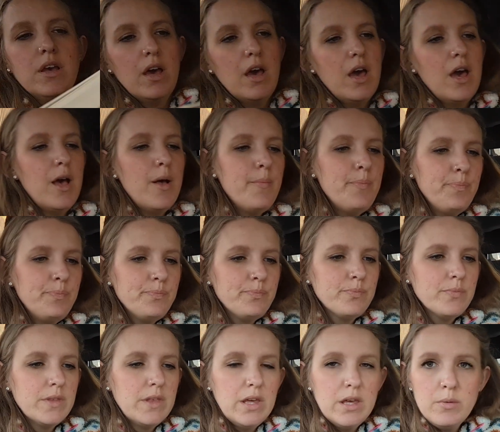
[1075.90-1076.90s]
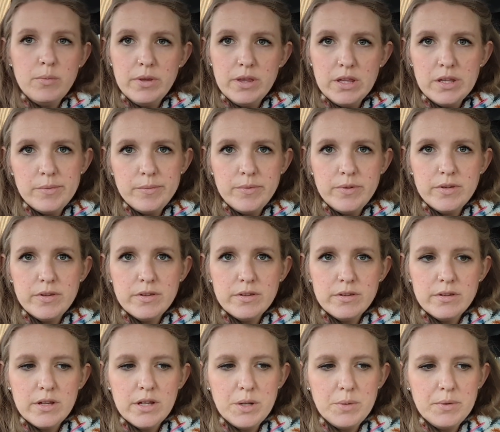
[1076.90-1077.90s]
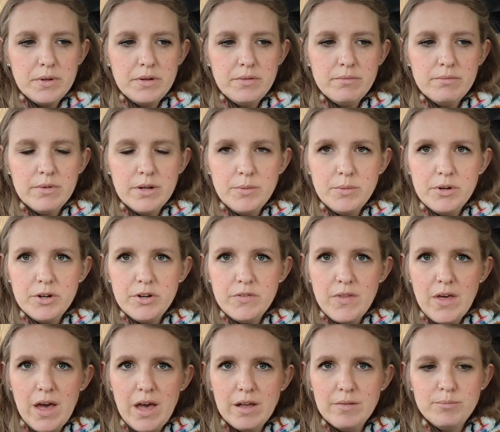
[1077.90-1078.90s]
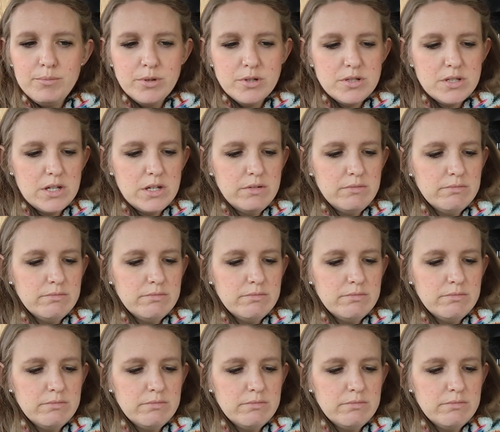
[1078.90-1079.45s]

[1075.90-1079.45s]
Guy Williams? Anyone? Anyone heard of that person?